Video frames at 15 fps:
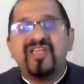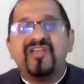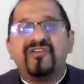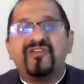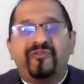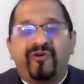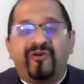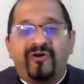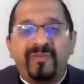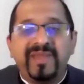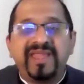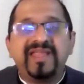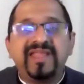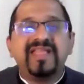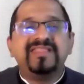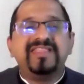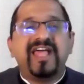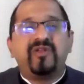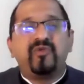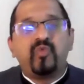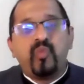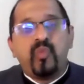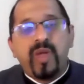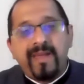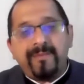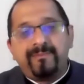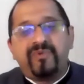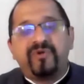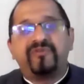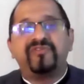forming that
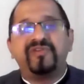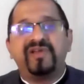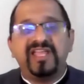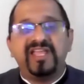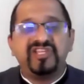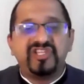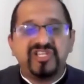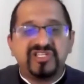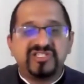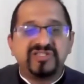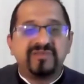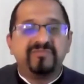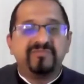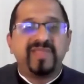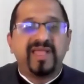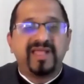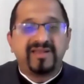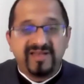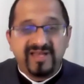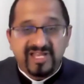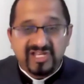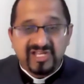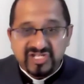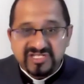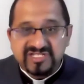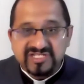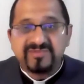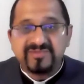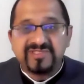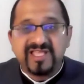web of relationships
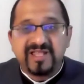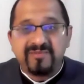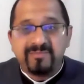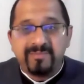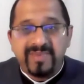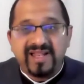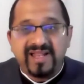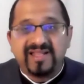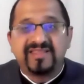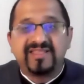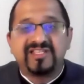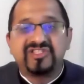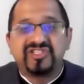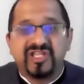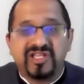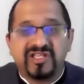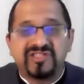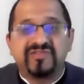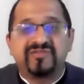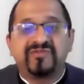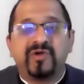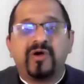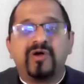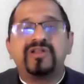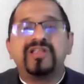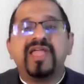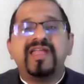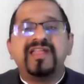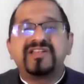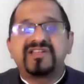that build the church of God,
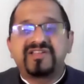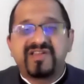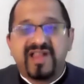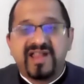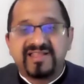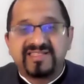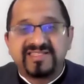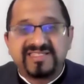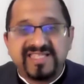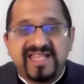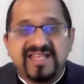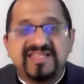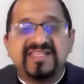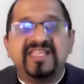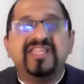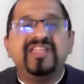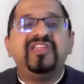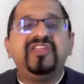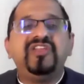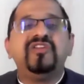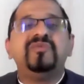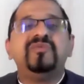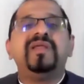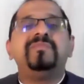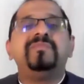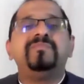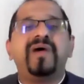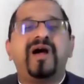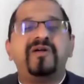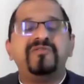transcending
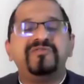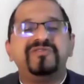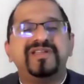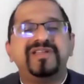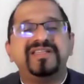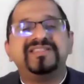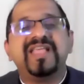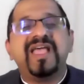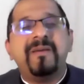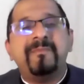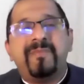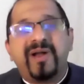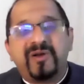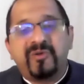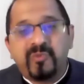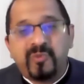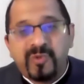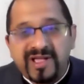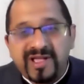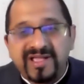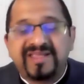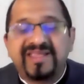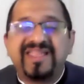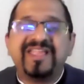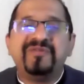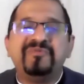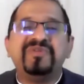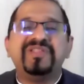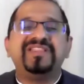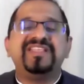human boundaries, but
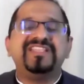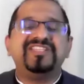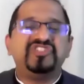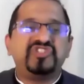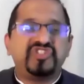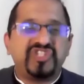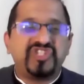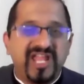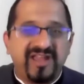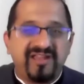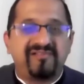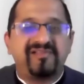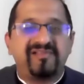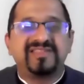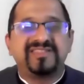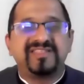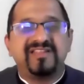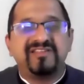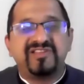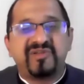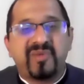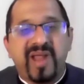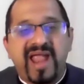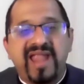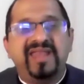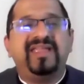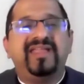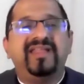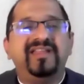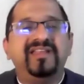working with the generous and
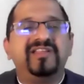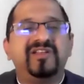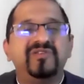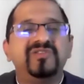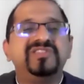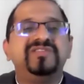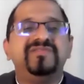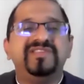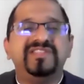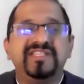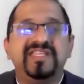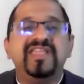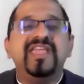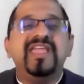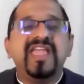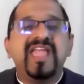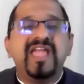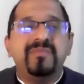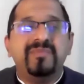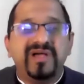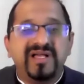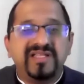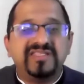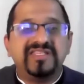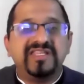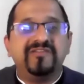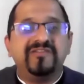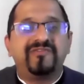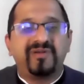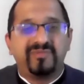radical inclusivity
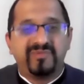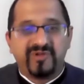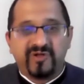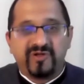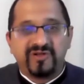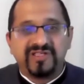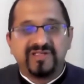emerging from God.